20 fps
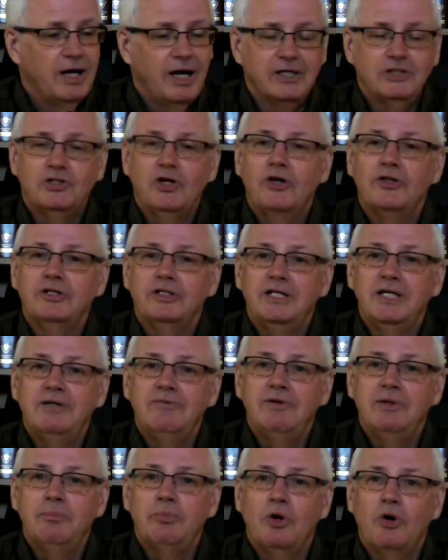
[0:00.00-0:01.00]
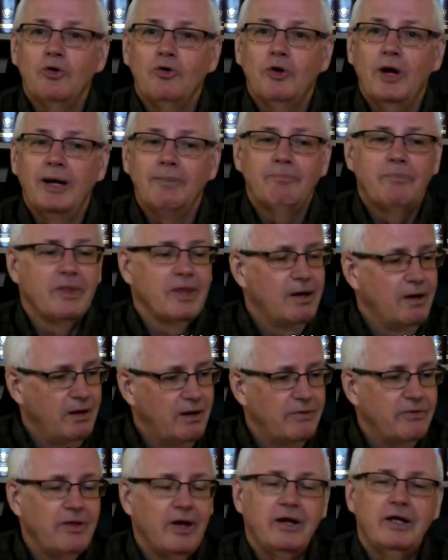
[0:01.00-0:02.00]
I saw the TV program,
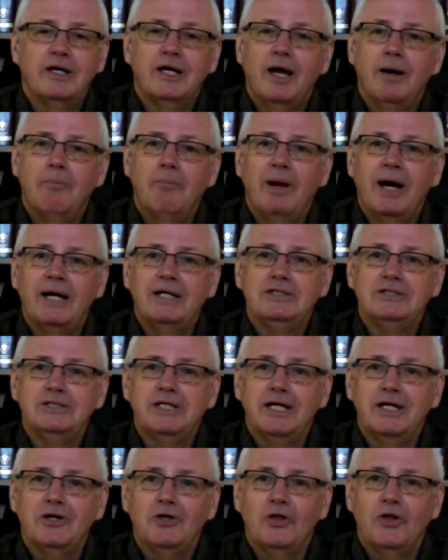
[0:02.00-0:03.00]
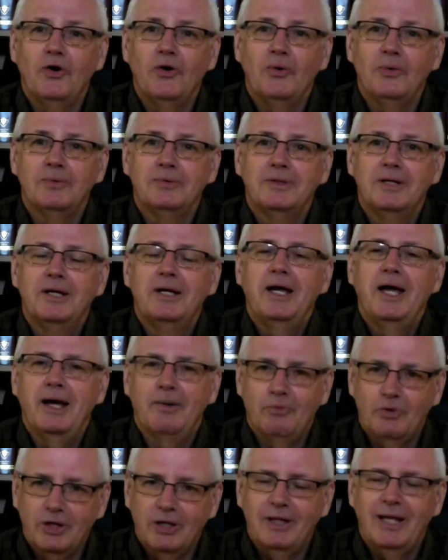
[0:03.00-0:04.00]
thought I'd come by and say hello."
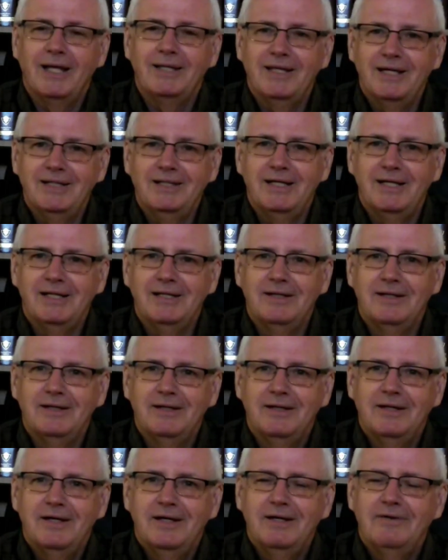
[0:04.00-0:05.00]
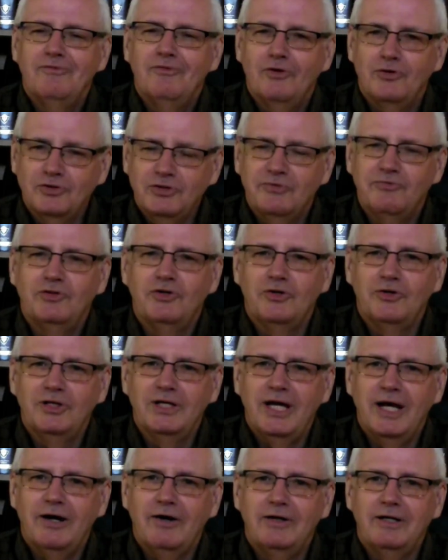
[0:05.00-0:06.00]
And we're glad they did. Folks, if you're in
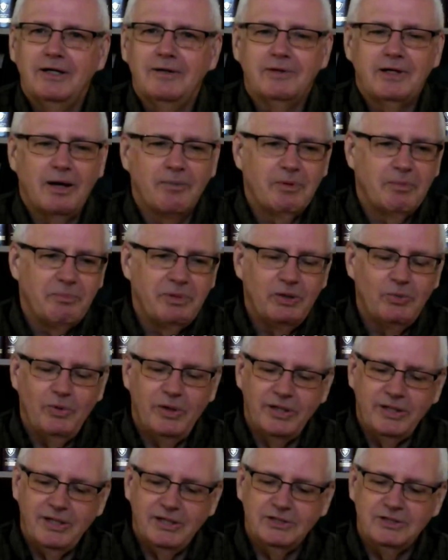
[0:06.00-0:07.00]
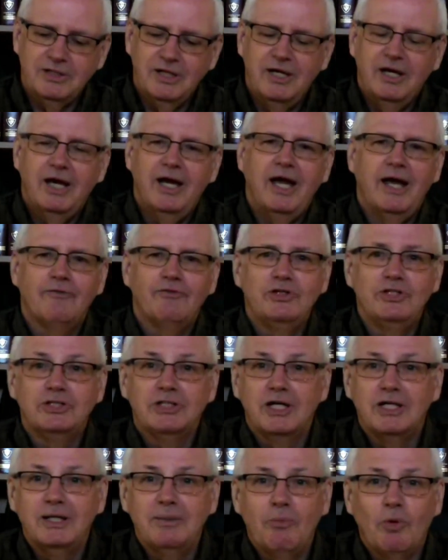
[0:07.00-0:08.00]
the area, come and be with us. Every
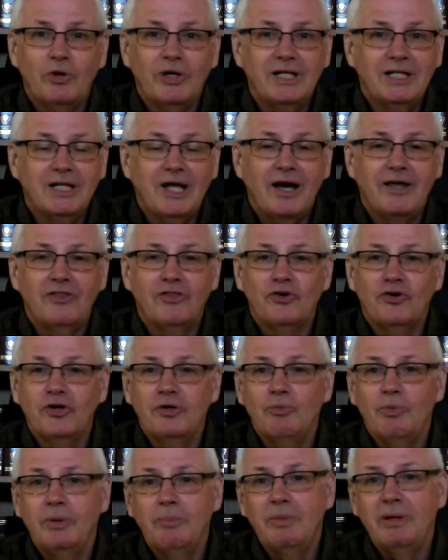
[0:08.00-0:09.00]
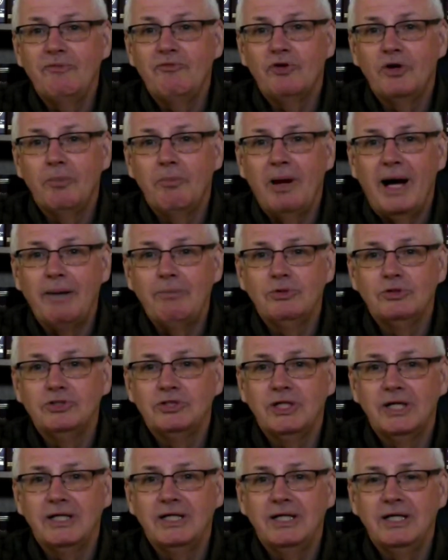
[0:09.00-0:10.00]
Sunday morning at 9:30 we meet for a Bible
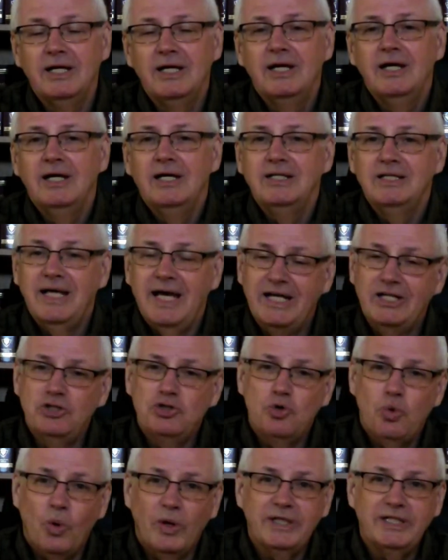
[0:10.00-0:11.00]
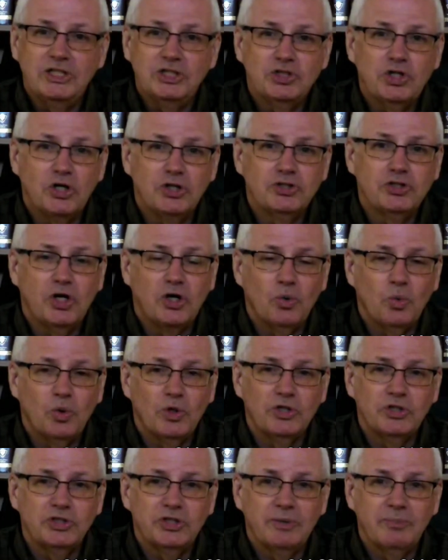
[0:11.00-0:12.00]
study. 10:20 starts our
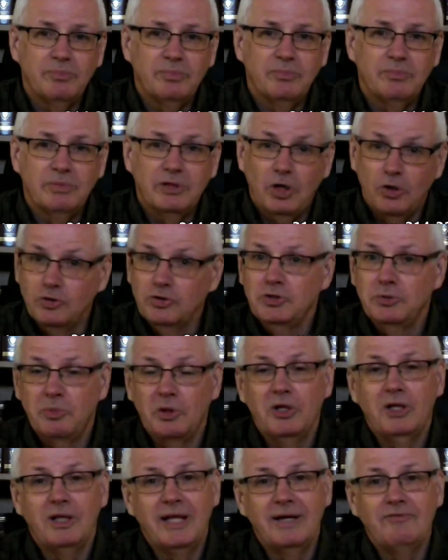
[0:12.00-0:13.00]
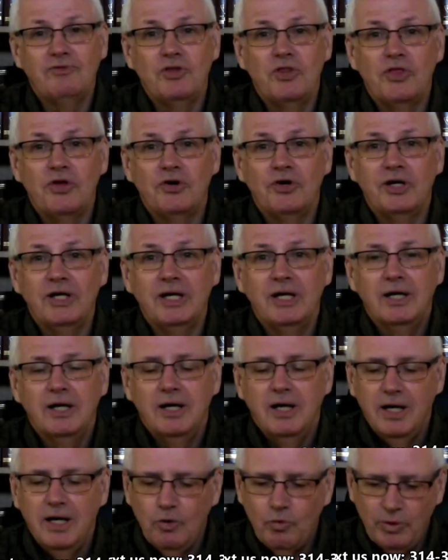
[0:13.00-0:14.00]
worship, goes to about 11:30.
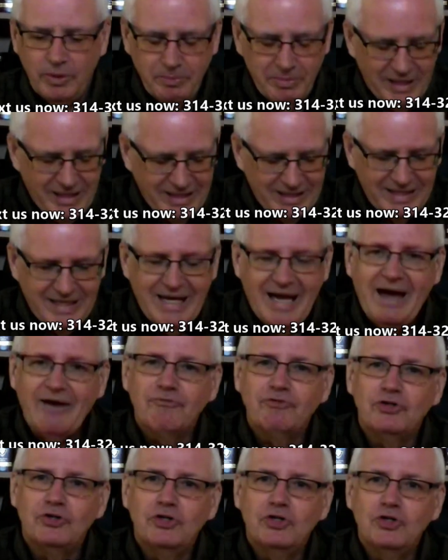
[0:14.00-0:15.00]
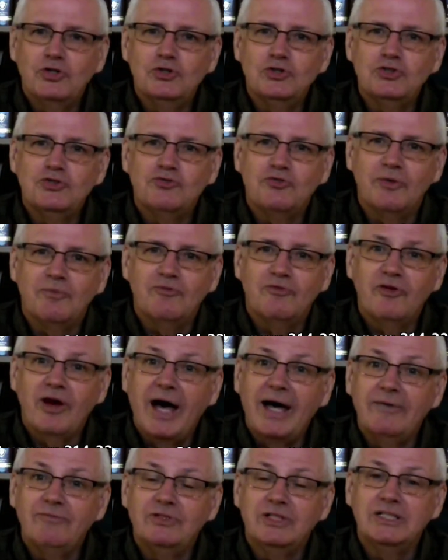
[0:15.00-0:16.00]
We meet in the afternoons from
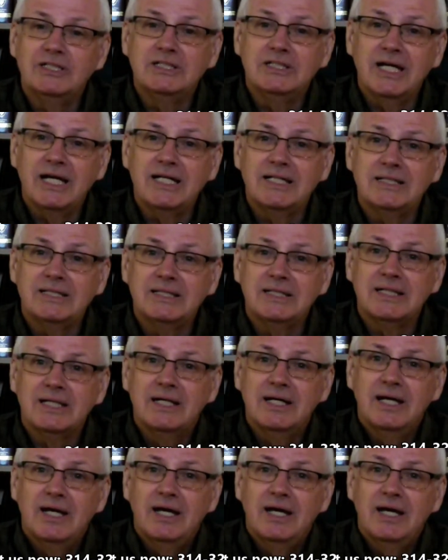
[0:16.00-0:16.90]
5 to 6.